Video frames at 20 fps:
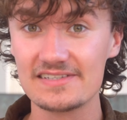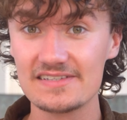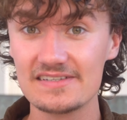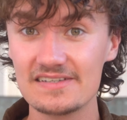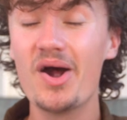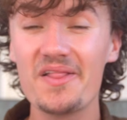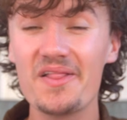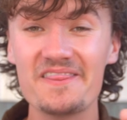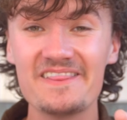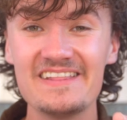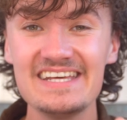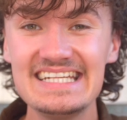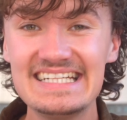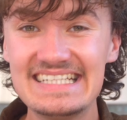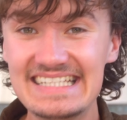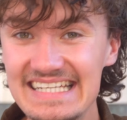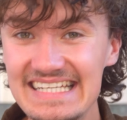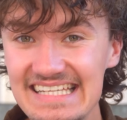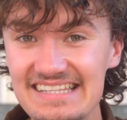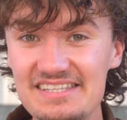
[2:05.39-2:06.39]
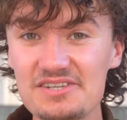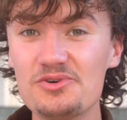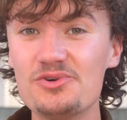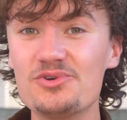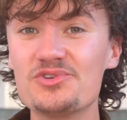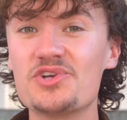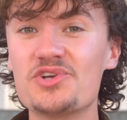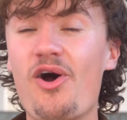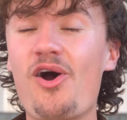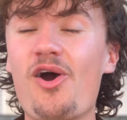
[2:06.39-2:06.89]
But the
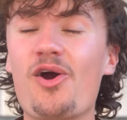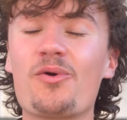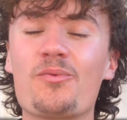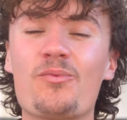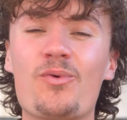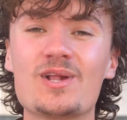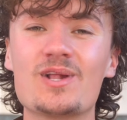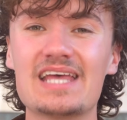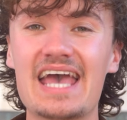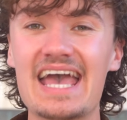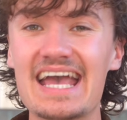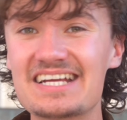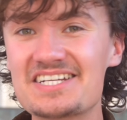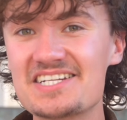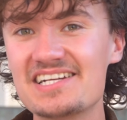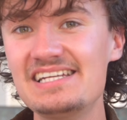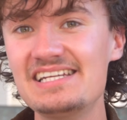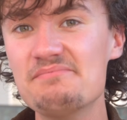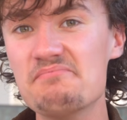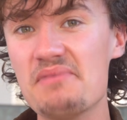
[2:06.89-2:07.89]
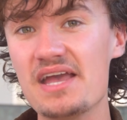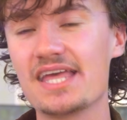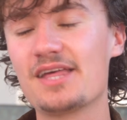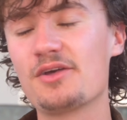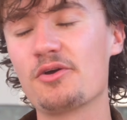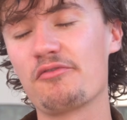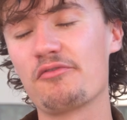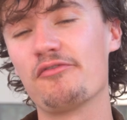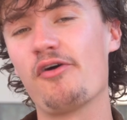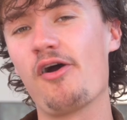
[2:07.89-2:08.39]
details are what actually
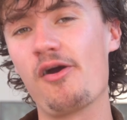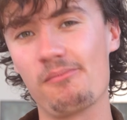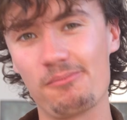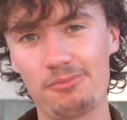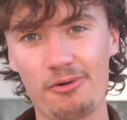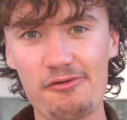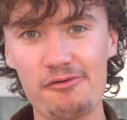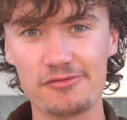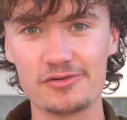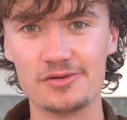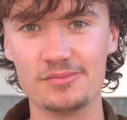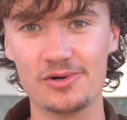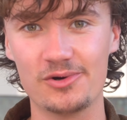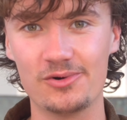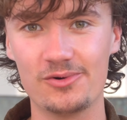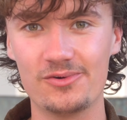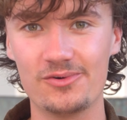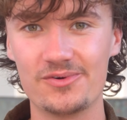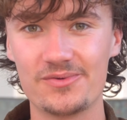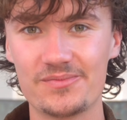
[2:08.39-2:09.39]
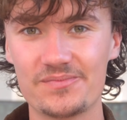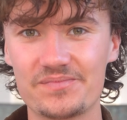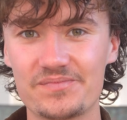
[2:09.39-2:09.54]
make your farm profitable.